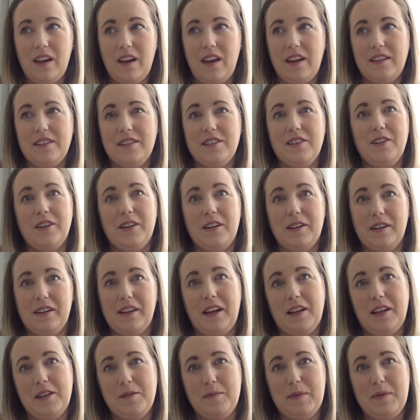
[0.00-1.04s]
and like,
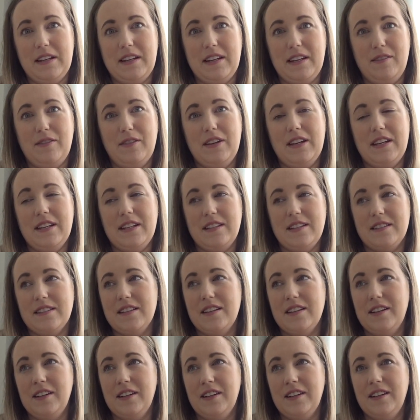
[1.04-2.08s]
can you believe he's
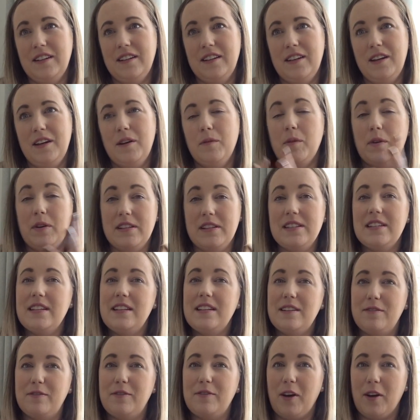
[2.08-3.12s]

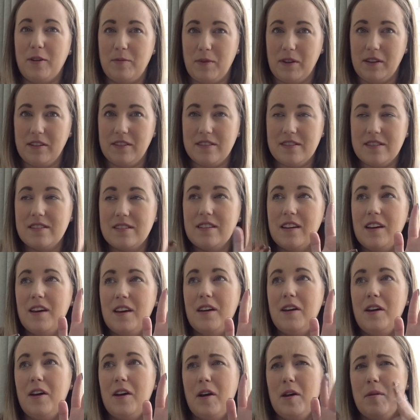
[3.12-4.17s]
nearly 5 months,
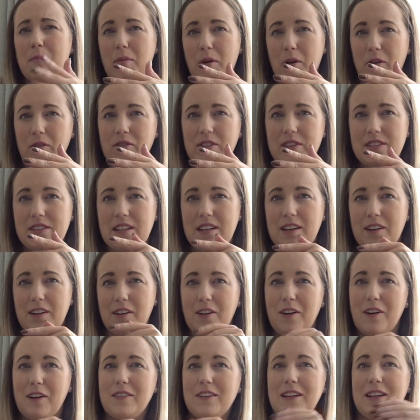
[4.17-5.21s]
but obviously I
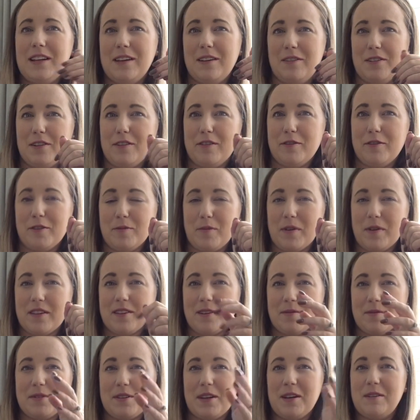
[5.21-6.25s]
can't really give you a 4-month
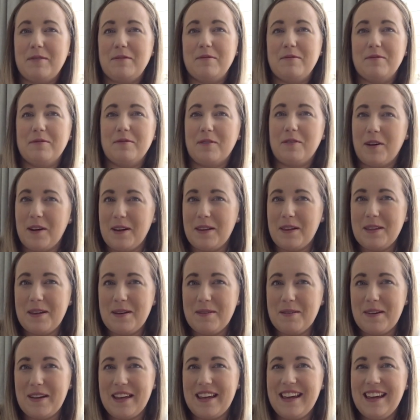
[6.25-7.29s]
update right at
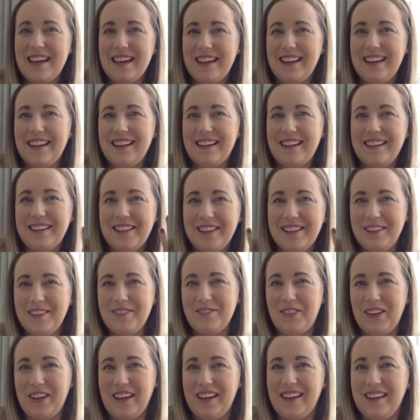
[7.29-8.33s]
the
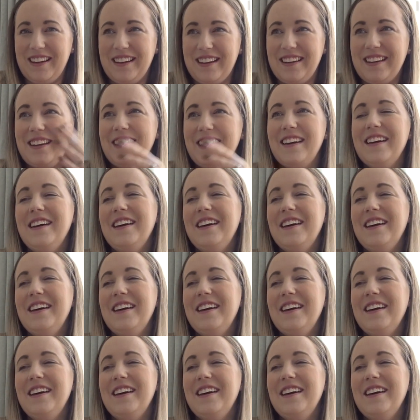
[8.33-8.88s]
beginning.